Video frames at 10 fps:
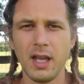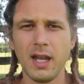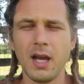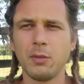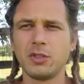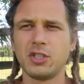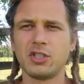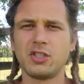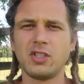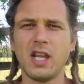and I would
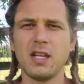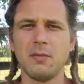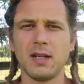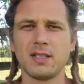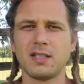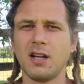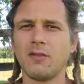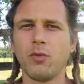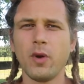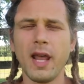just say to
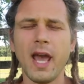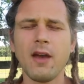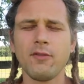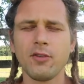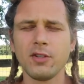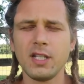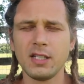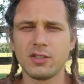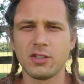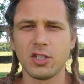myself, whatever
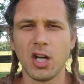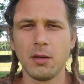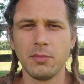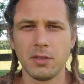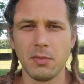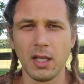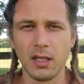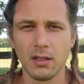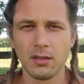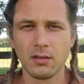needs to come to
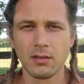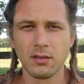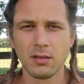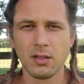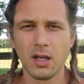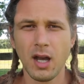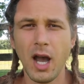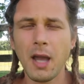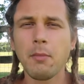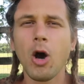me,
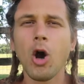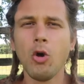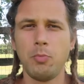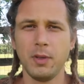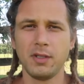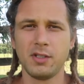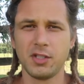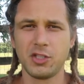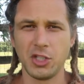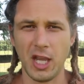I'm open
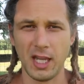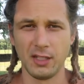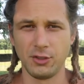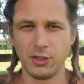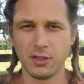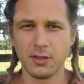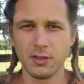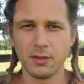to change.